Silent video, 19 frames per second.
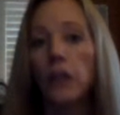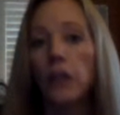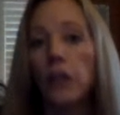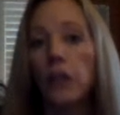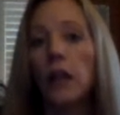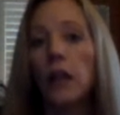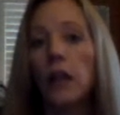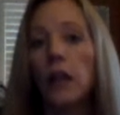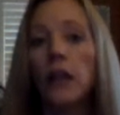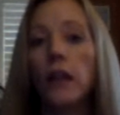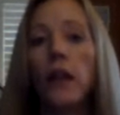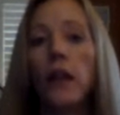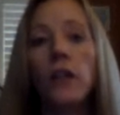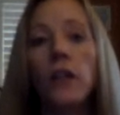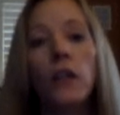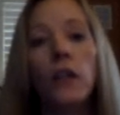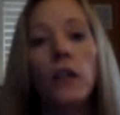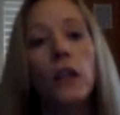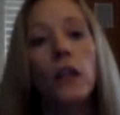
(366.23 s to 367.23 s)
ages
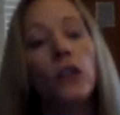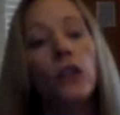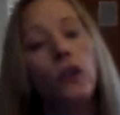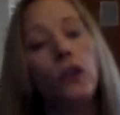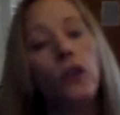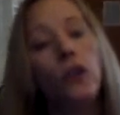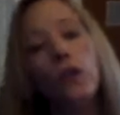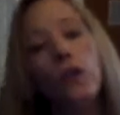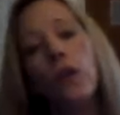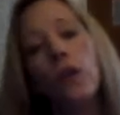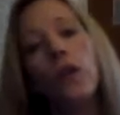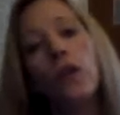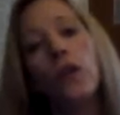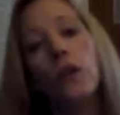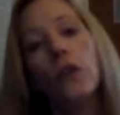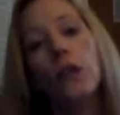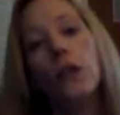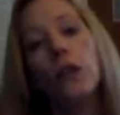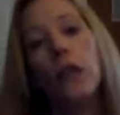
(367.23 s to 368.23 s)
11 to
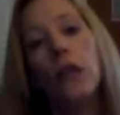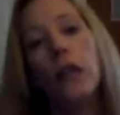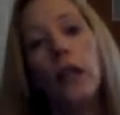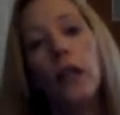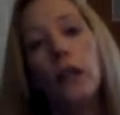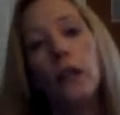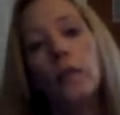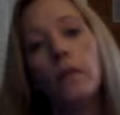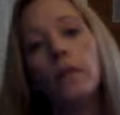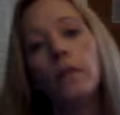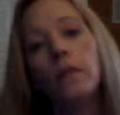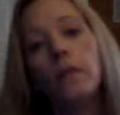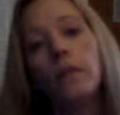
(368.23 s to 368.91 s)
13.